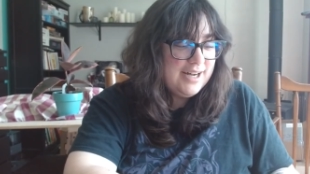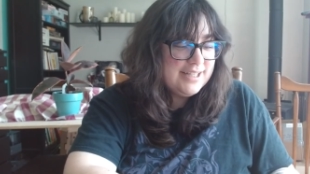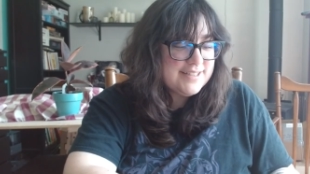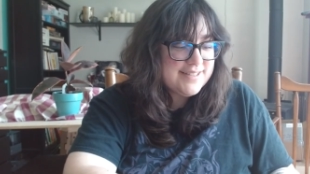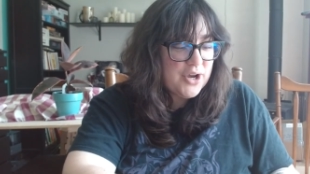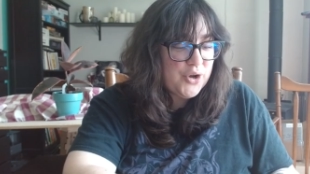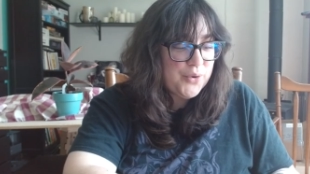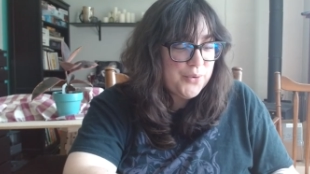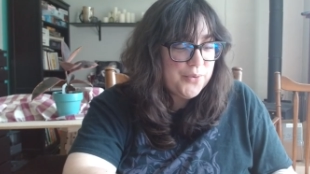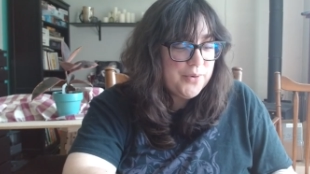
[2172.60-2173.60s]

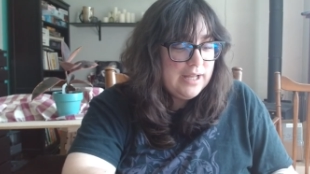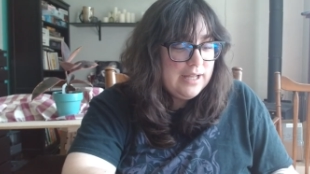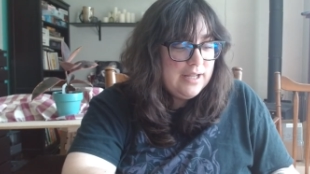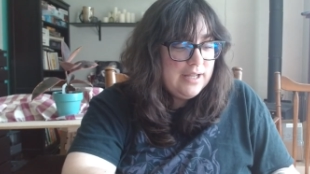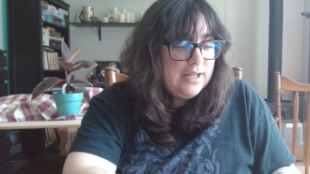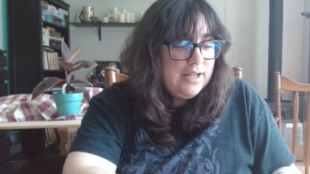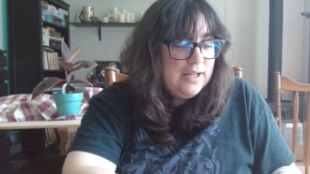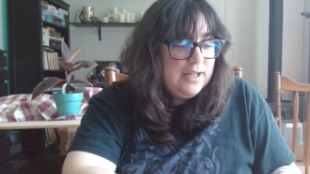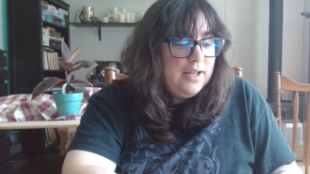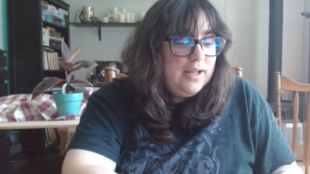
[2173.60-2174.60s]
So,
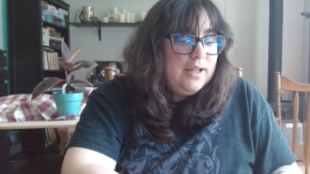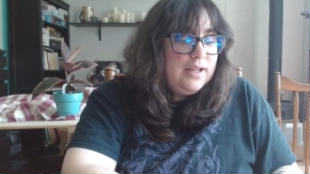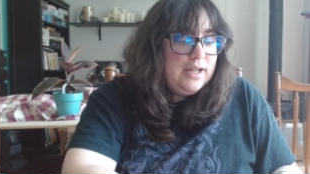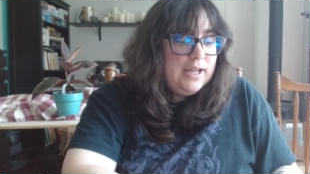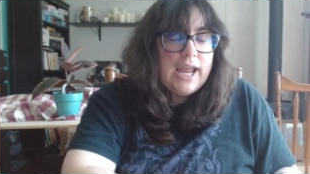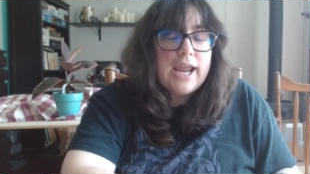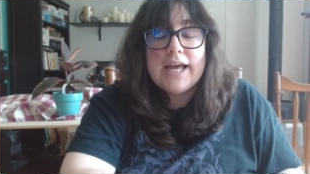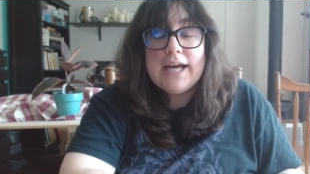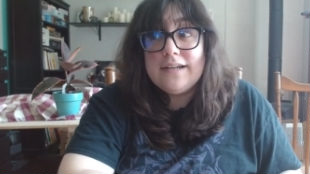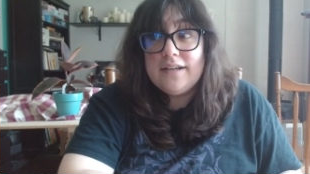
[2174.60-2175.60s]

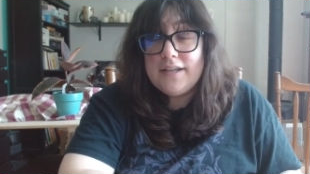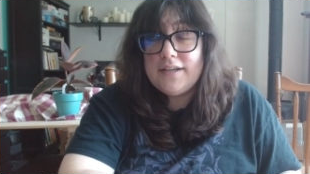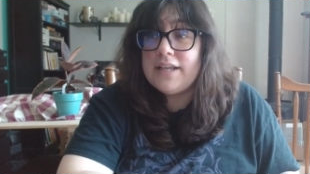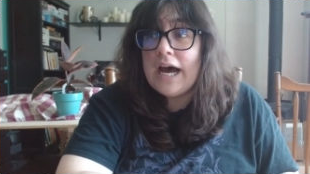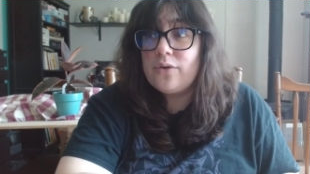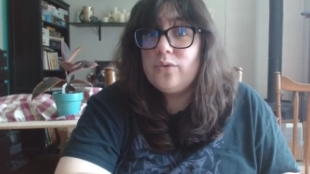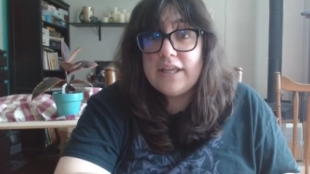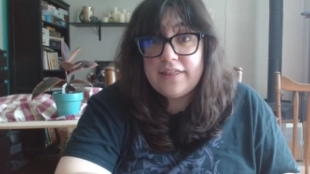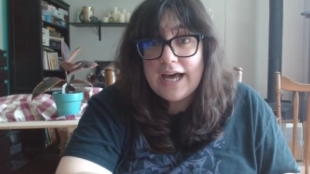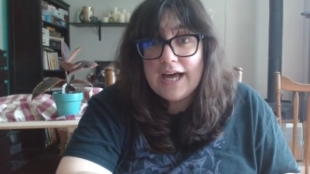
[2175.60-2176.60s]
and not
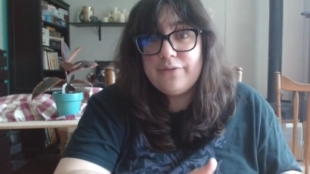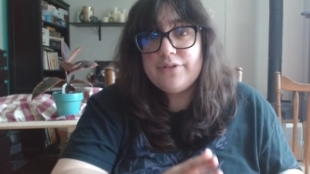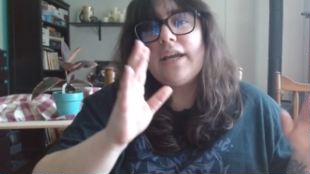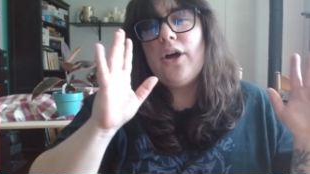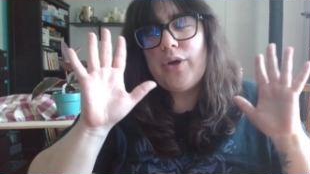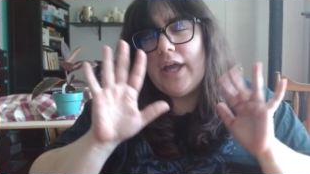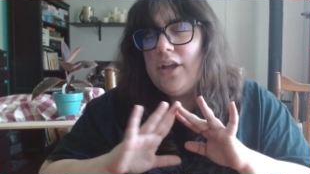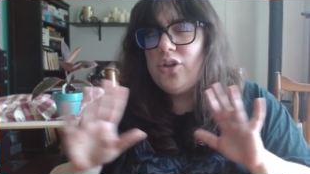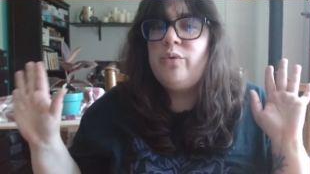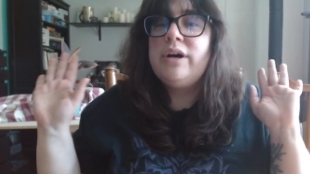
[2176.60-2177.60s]
only that, I was like, okay,
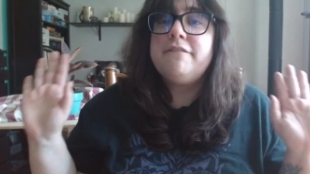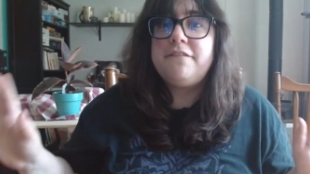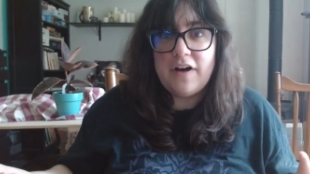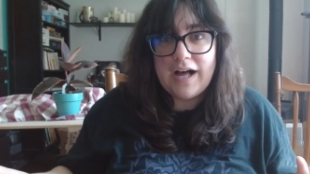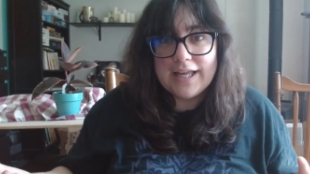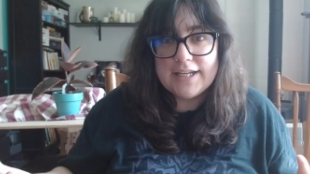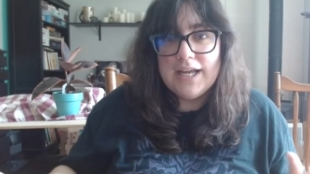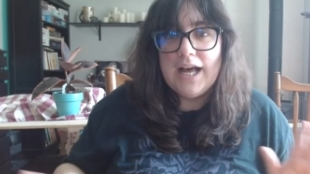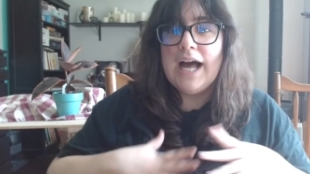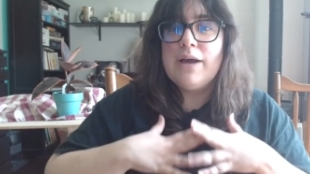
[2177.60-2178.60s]
you know what? Fine.
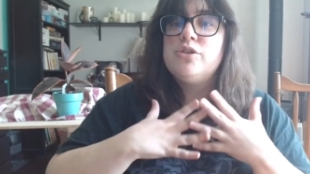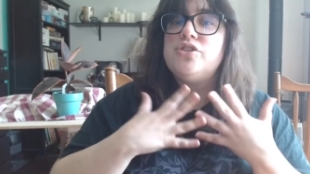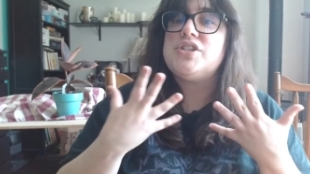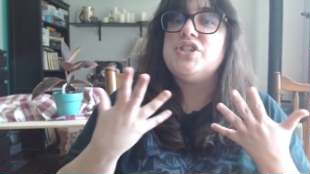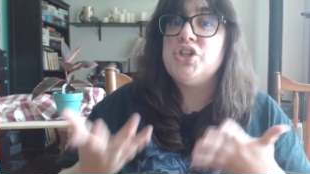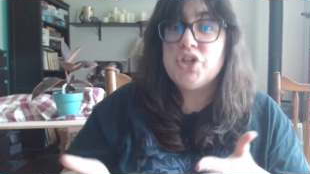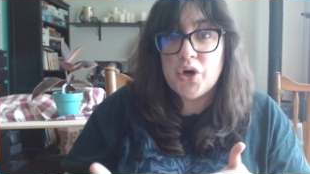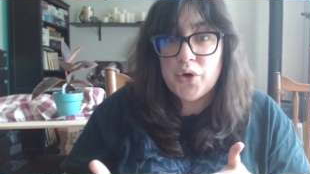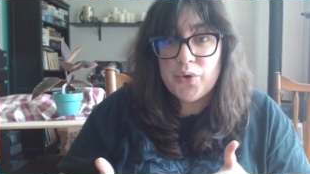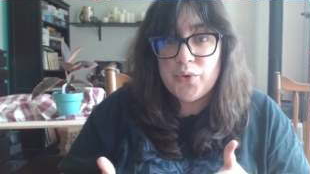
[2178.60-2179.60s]
I will just
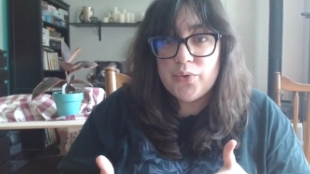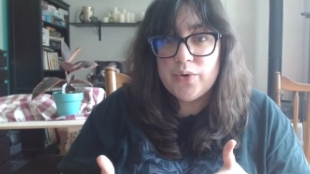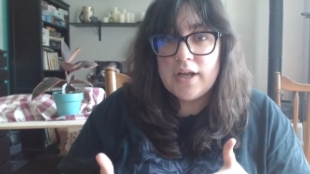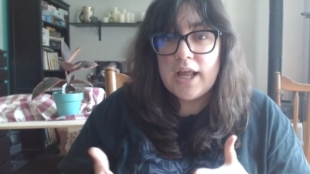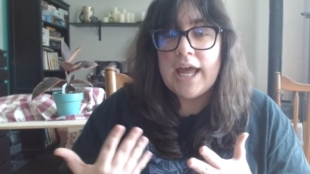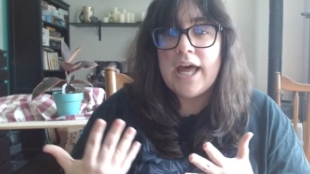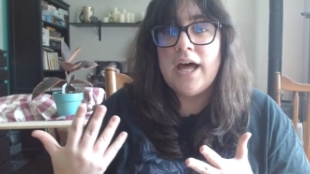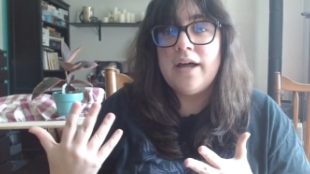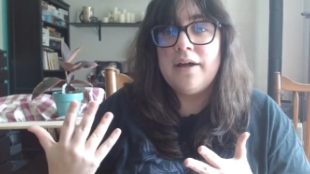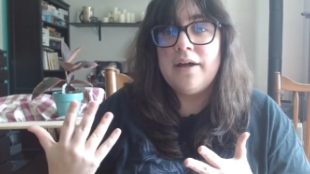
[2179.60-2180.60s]
go
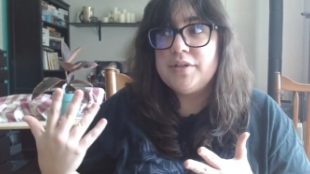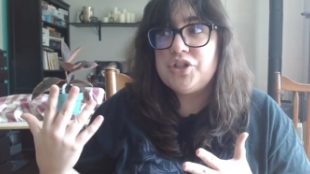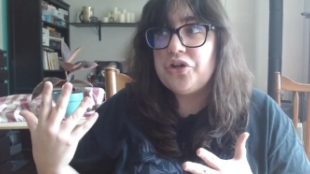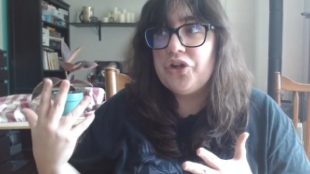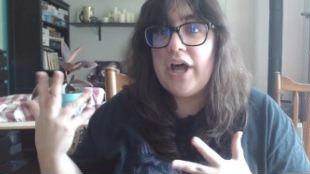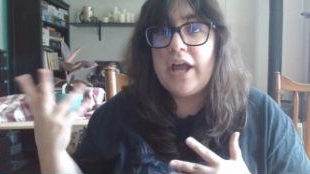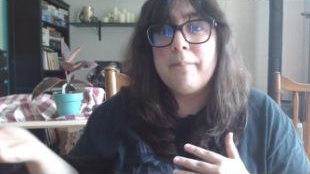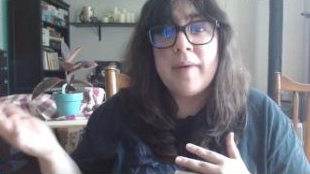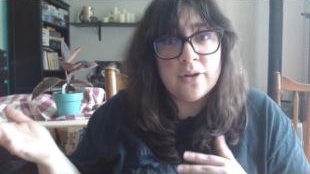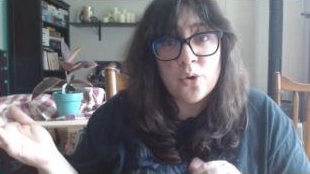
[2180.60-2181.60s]
to, like,
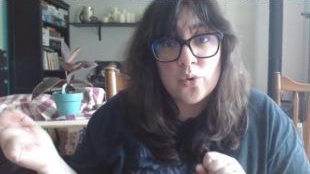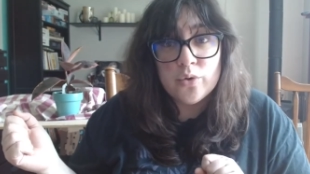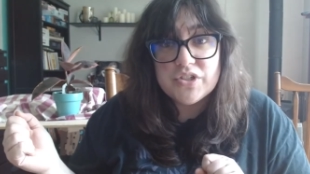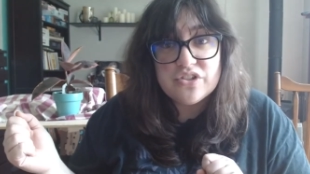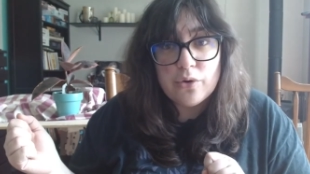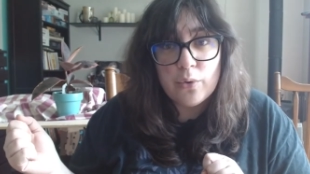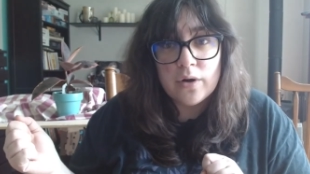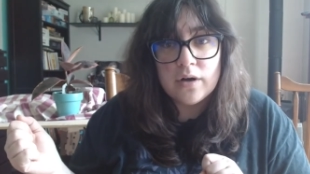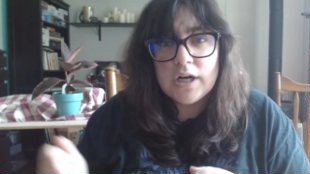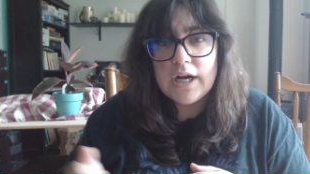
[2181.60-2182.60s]
my local
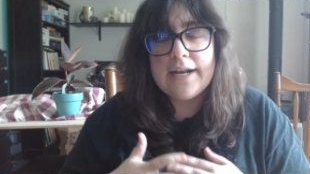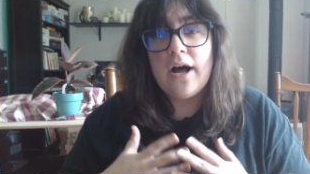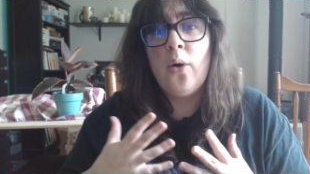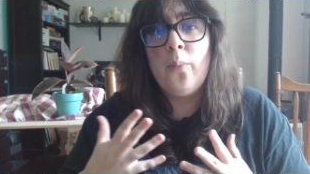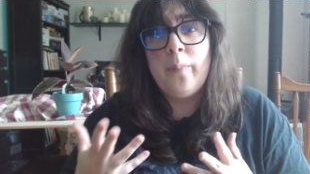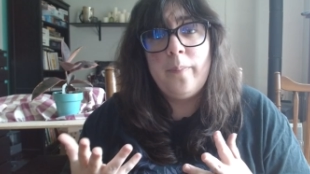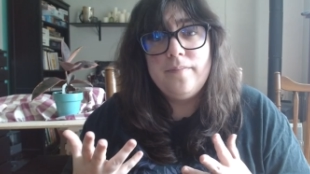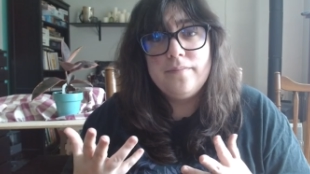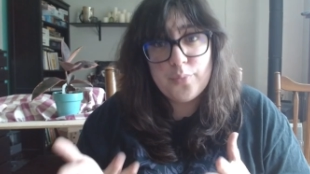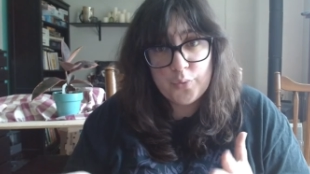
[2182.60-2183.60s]
store and I'll
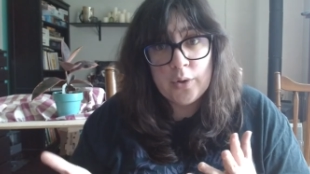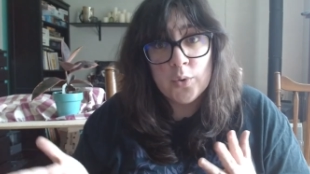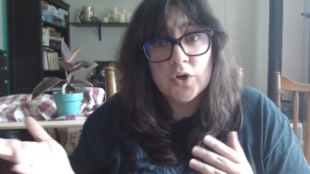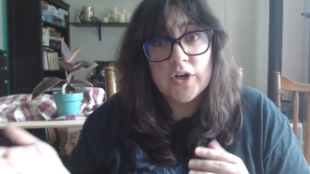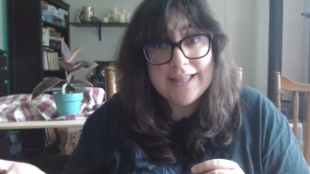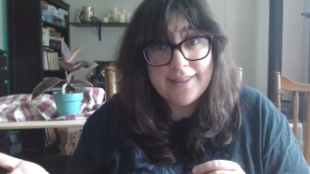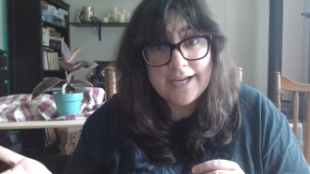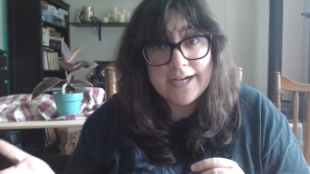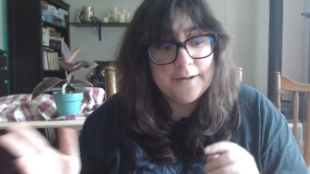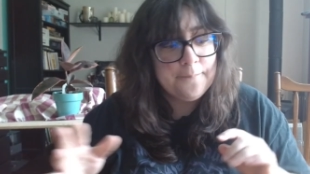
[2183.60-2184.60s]
pre-order it
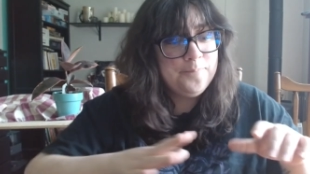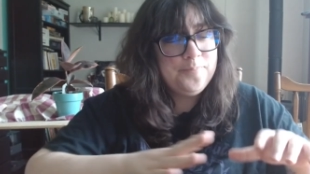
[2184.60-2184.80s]
there.